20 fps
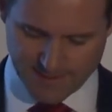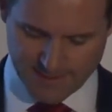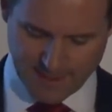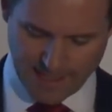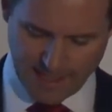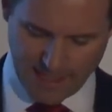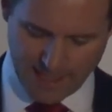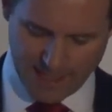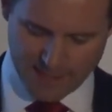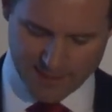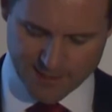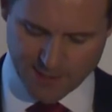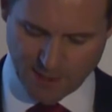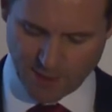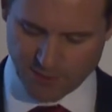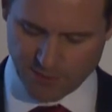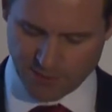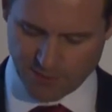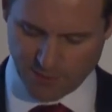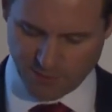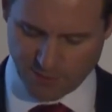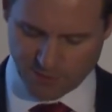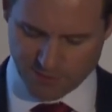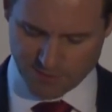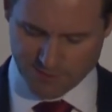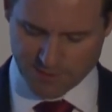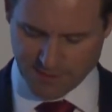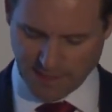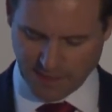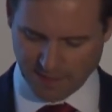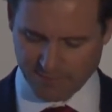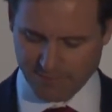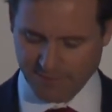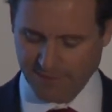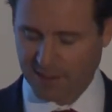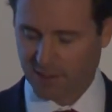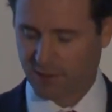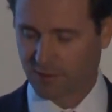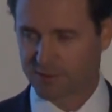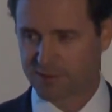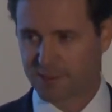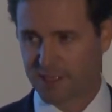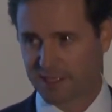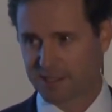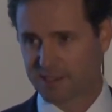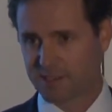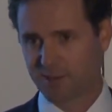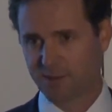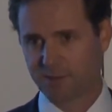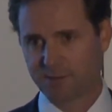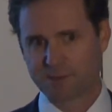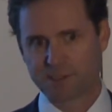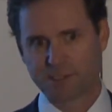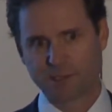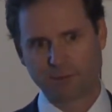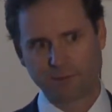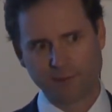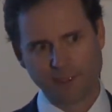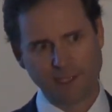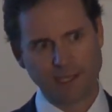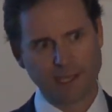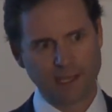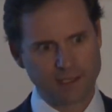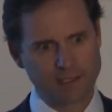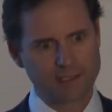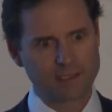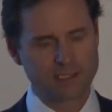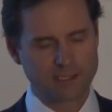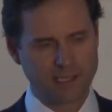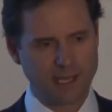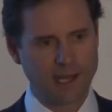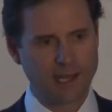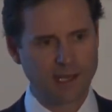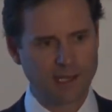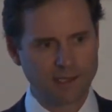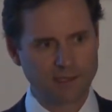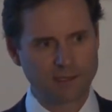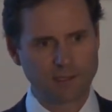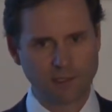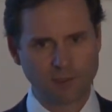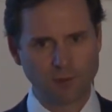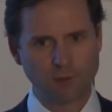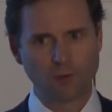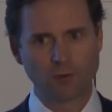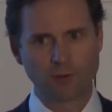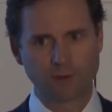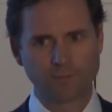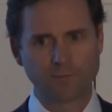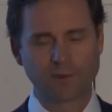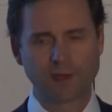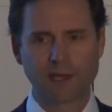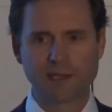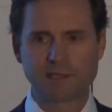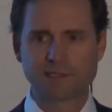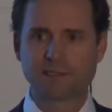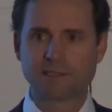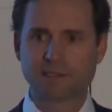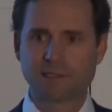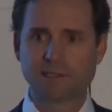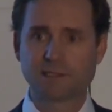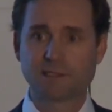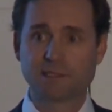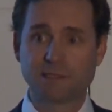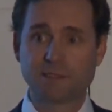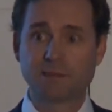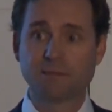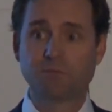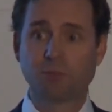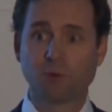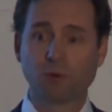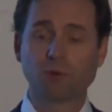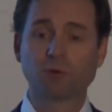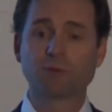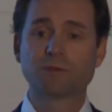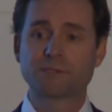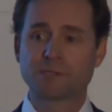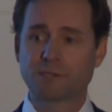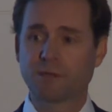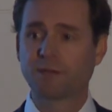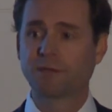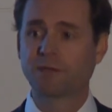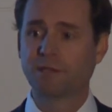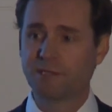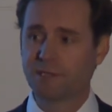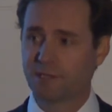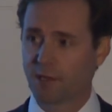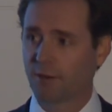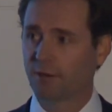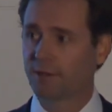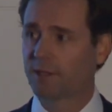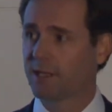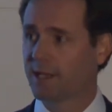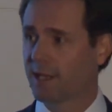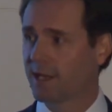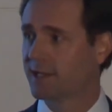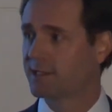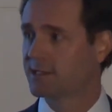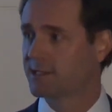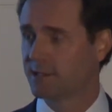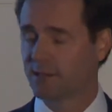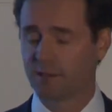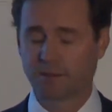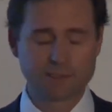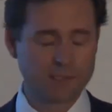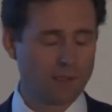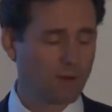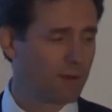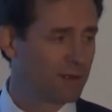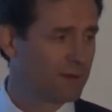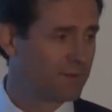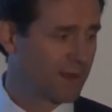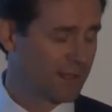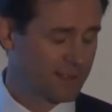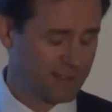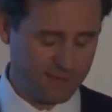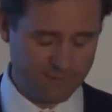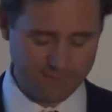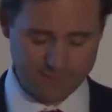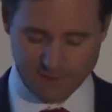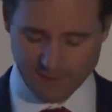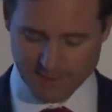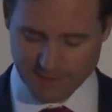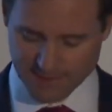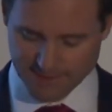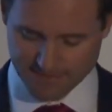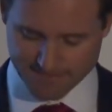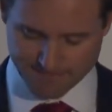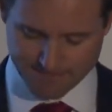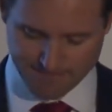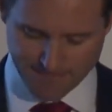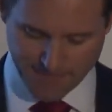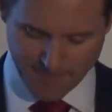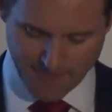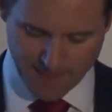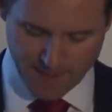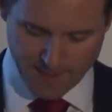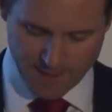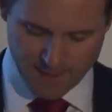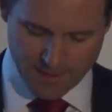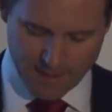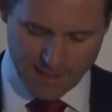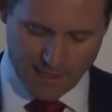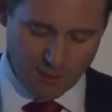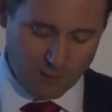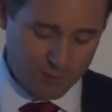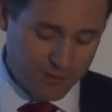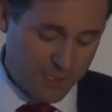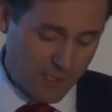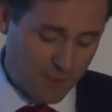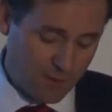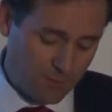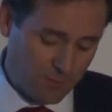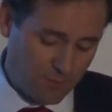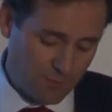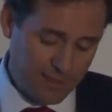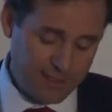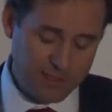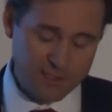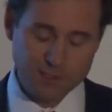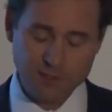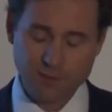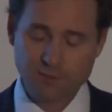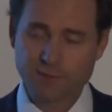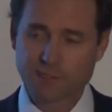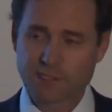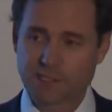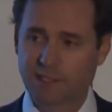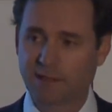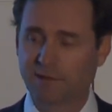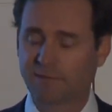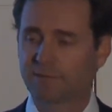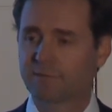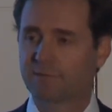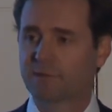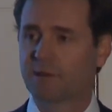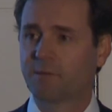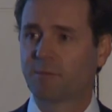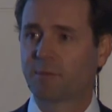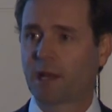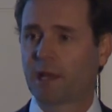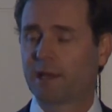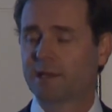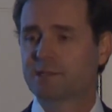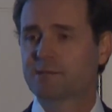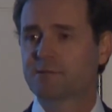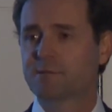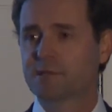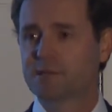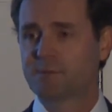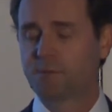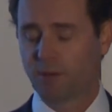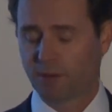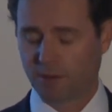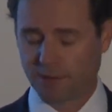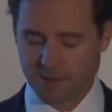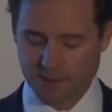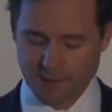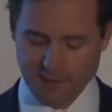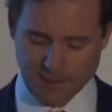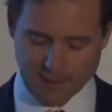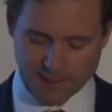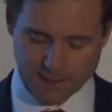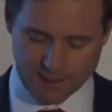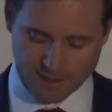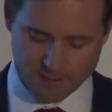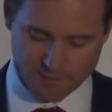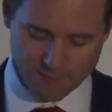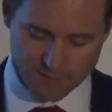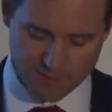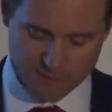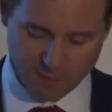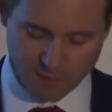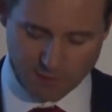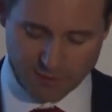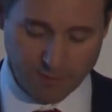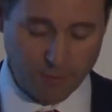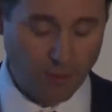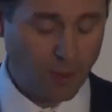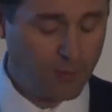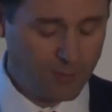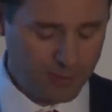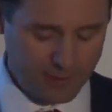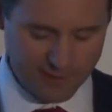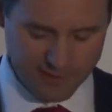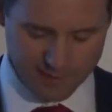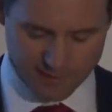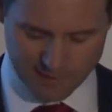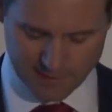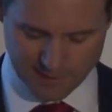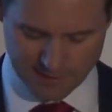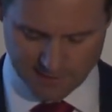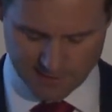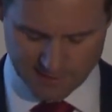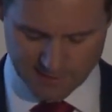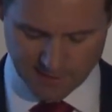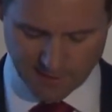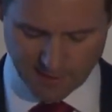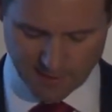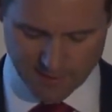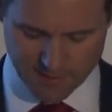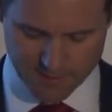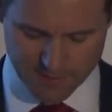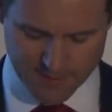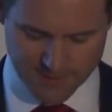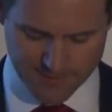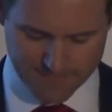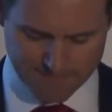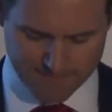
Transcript: and don't use unfair contract terms. So really understanding the law in relation to this is important so that you don't engage in those kind of activities. And also, when you do receive complaints, respond appropriately to those.